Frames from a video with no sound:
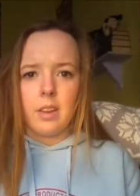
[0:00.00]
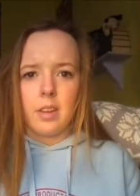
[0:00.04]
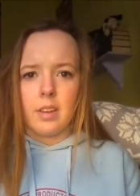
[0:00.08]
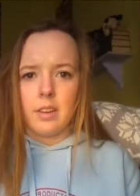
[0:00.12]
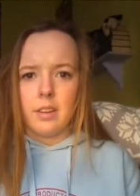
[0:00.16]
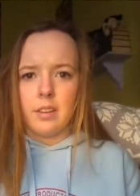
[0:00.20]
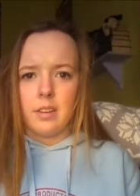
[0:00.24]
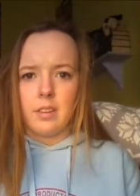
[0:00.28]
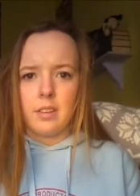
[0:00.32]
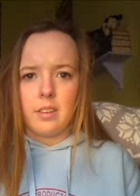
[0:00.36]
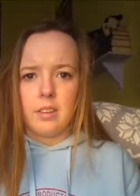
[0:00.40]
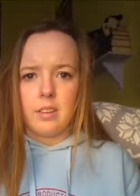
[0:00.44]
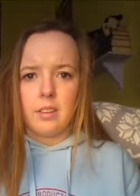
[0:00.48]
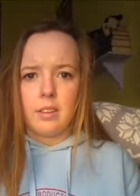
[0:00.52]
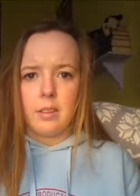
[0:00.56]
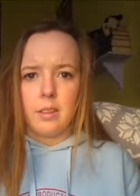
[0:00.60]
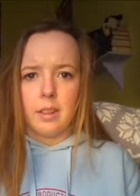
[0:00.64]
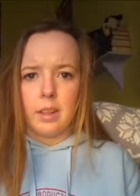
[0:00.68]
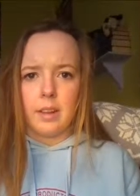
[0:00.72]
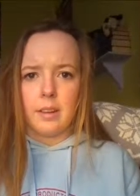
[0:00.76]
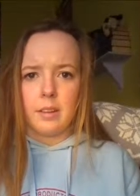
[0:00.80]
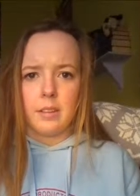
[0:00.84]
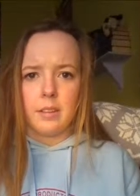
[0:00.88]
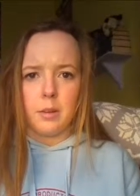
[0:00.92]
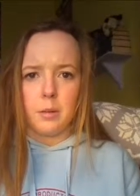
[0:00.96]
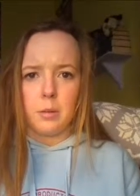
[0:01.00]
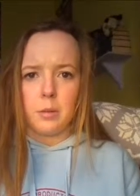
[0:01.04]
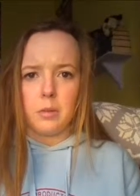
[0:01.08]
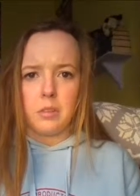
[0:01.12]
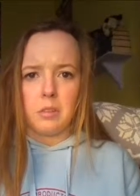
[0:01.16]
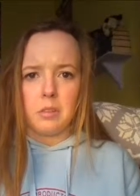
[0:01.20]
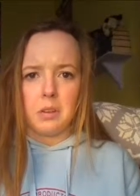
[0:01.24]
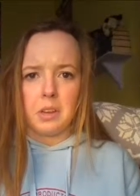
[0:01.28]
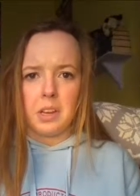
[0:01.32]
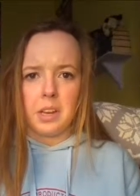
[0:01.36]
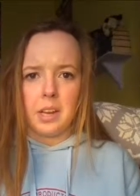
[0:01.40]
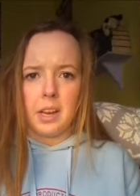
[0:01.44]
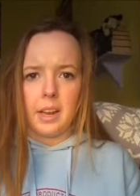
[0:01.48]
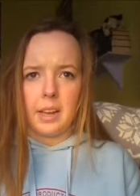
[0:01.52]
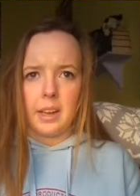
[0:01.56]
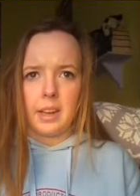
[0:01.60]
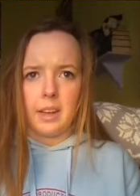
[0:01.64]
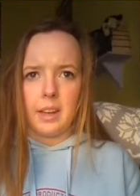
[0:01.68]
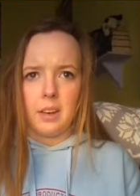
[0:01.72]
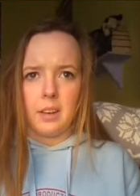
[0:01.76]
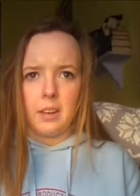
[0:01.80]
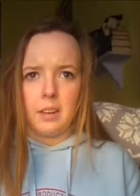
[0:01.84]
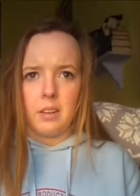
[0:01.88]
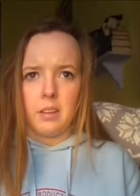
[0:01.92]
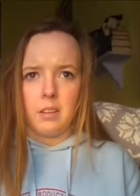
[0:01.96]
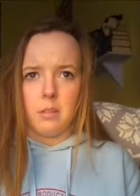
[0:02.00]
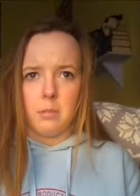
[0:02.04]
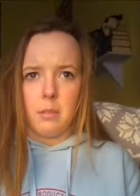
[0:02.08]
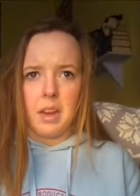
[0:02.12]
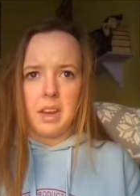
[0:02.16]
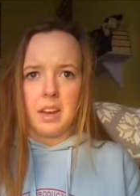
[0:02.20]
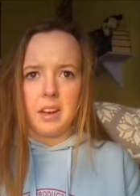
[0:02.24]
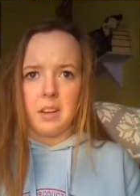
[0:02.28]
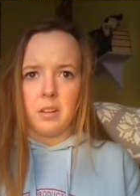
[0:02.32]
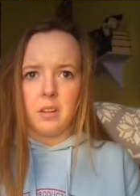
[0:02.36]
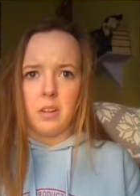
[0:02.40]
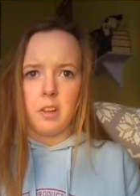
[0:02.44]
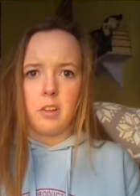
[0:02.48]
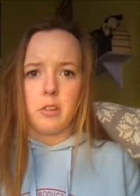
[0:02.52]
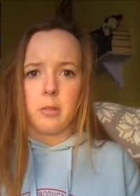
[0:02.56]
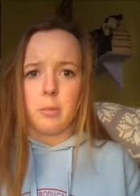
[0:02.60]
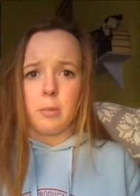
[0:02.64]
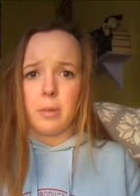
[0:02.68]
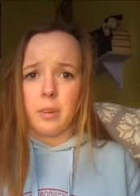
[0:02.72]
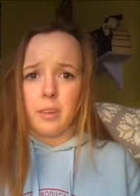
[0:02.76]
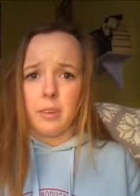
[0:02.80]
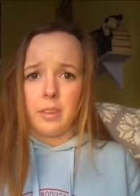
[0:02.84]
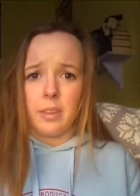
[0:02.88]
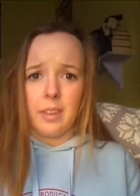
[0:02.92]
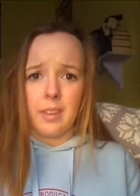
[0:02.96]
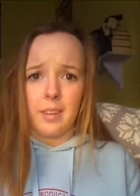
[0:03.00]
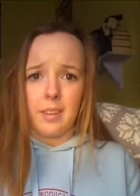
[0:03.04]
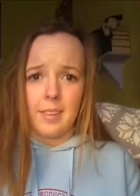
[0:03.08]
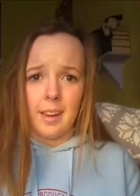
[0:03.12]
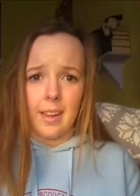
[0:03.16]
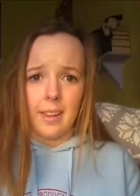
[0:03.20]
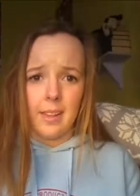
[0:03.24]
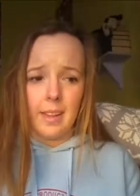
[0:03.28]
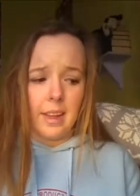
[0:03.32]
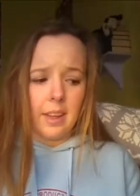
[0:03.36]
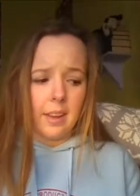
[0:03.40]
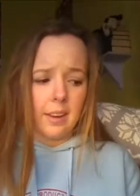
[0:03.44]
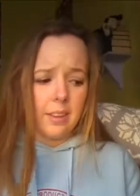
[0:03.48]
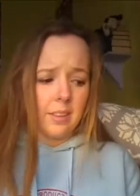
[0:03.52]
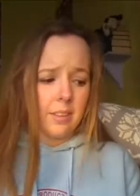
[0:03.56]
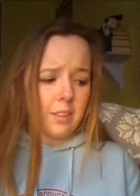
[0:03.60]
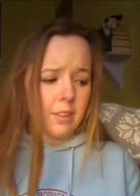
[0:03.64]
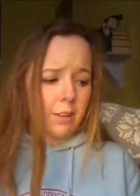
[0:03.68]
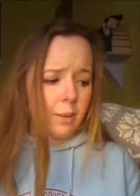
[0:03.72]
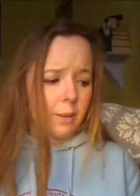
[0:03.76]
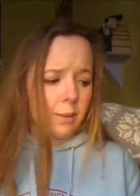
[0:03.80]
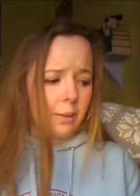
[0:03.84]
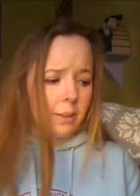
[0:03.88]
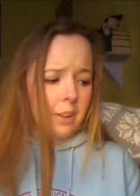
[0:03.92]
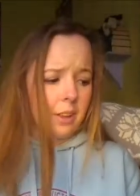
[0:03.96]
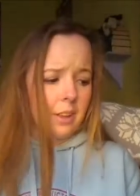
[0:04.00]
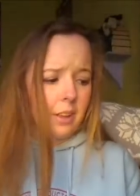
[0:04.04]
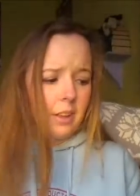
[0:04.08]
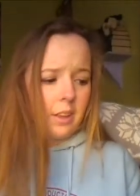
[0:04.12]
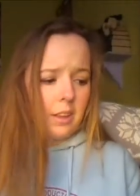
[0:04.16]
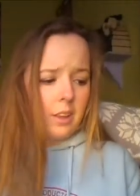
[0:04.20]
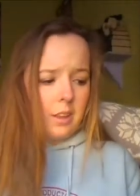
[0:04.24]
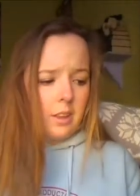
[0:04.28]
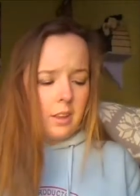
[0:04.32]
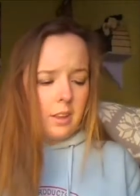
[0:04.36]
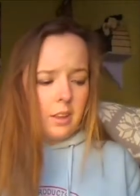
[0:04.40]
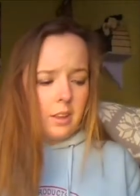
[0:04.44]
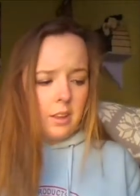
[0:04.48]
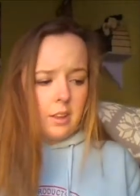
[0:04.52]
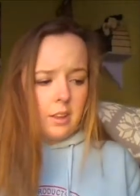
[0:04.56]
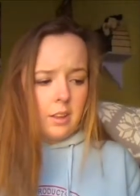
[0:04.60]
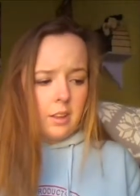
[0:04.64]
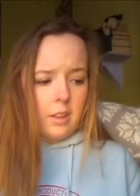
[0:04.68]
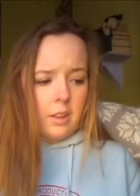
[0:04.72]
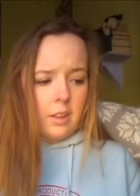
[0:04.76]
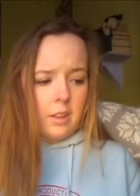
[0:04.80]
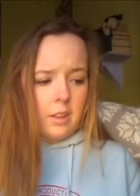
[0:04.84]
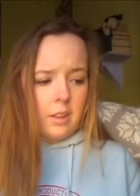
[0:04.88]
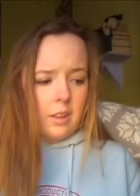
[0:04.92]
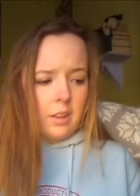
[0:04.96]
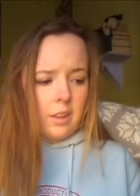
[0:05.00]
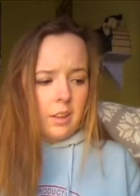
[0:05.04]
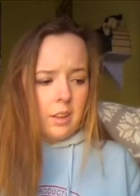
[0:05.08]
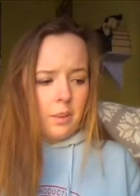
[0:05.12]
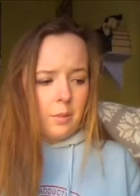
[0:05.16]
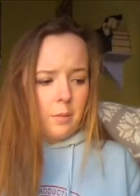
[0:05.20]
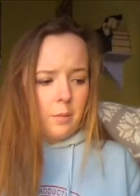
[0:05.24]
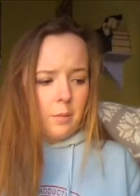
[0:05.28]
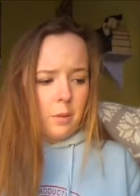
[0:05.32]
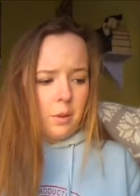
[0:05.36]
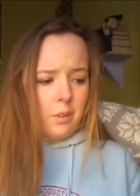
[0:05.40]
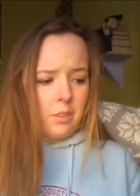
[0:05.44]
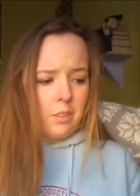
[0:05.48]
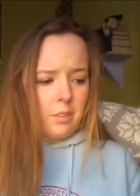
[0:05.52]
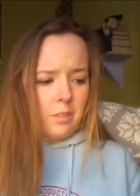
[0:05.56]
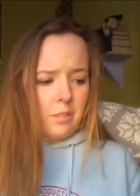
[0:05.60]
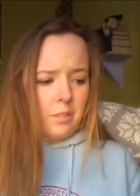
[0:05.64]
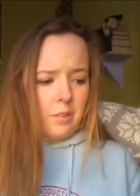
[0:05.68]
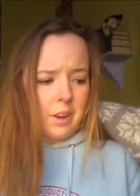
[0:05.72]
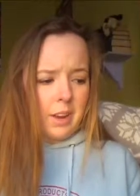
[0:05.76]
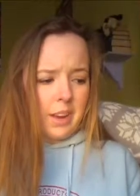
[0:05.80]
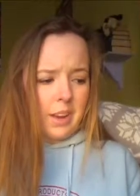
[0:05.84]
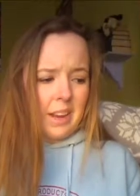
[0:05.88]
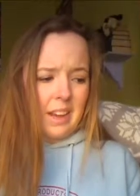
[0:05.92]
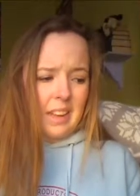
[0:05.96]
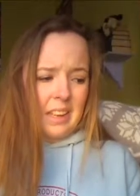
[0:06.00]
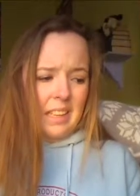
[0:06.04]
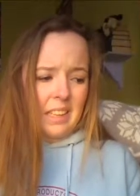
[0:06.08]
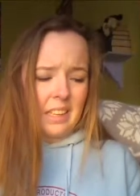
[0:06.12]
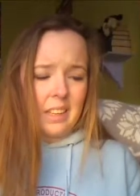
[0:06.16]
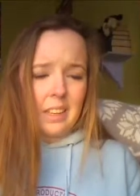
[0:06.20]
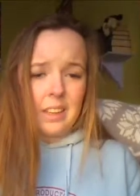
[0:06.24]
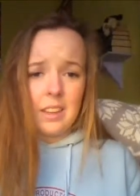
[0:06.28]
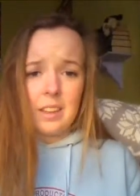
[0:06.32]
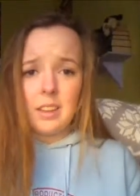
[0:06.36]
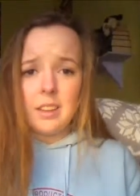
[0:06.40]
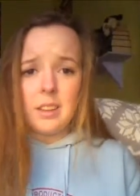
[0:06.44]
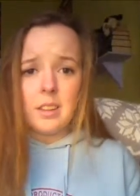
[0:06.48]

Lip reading: and things he was doing like in the mental hospital and things like that. So it wasn't really,